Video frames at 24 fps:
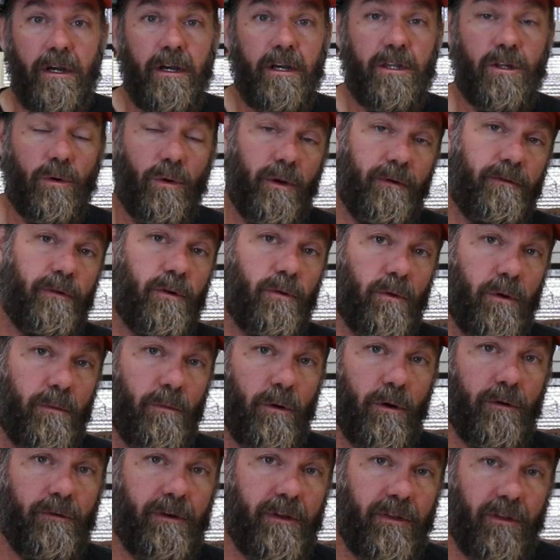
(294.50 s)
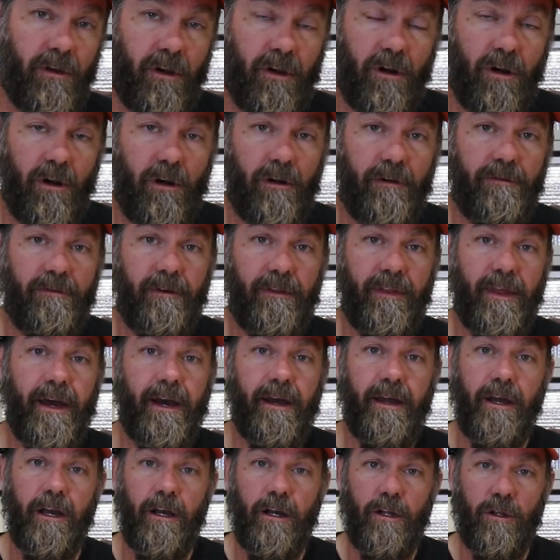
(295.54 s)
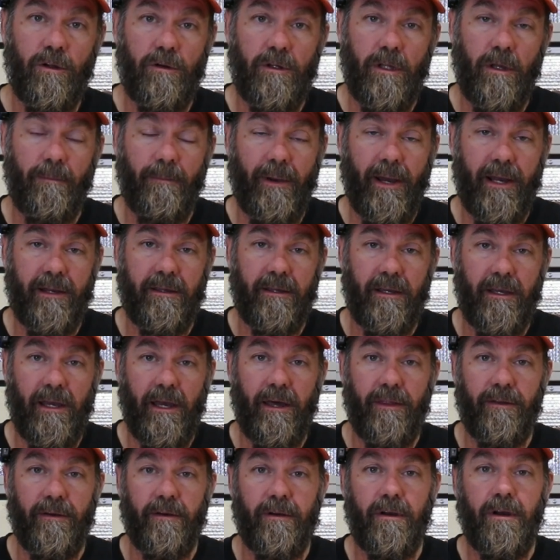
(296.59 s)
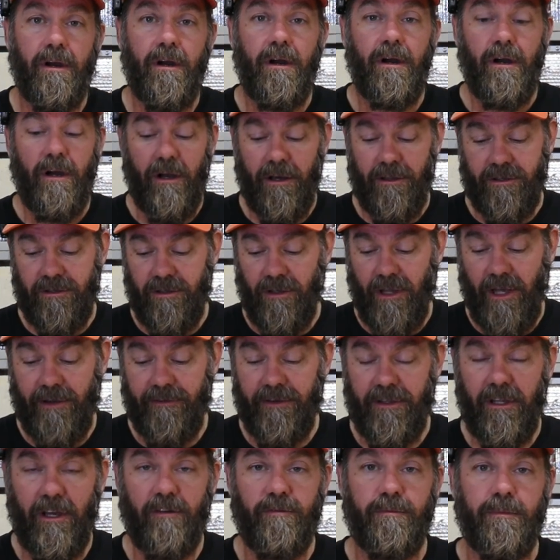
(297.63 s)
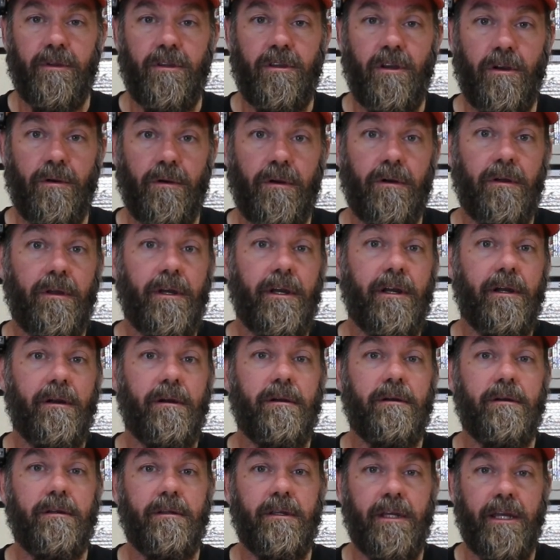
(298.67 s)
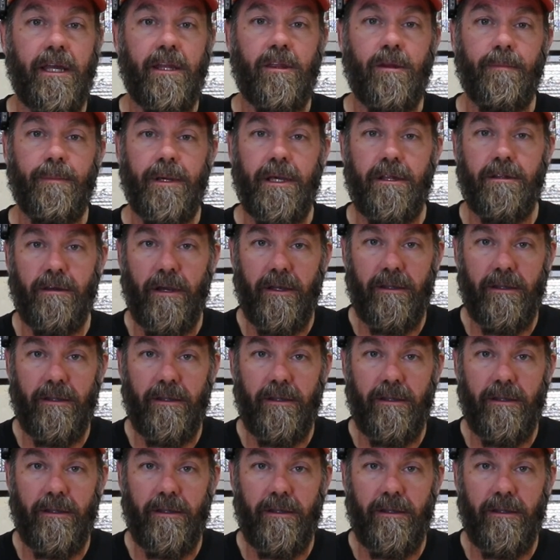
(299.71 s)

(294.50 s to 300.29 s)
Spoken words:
So even removing the kerf in that and gluing it back together, I'll still have enough material here to get the piece